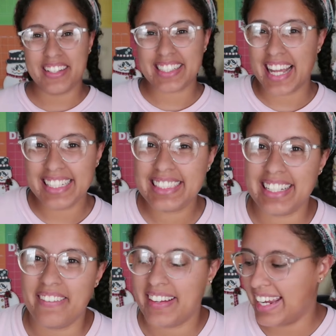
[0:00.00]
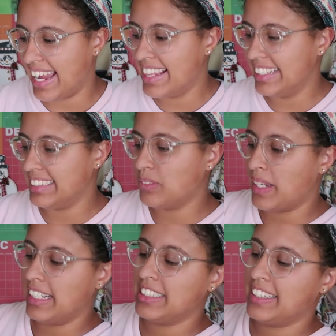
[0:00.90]
we're done sewing and this is
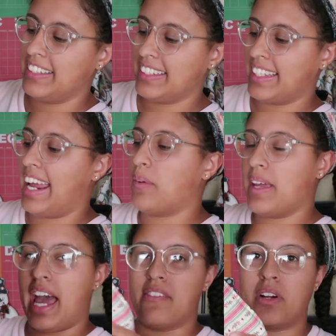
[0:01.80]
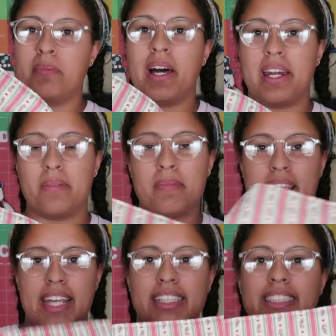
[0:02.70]
what it should look like. We have our bottom
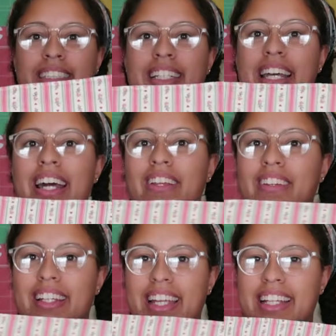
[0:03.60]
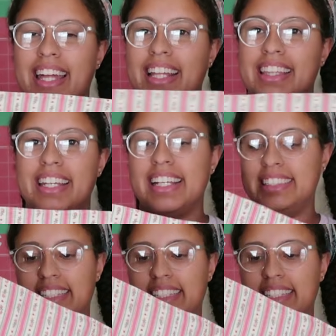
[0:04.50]
piece looking like this,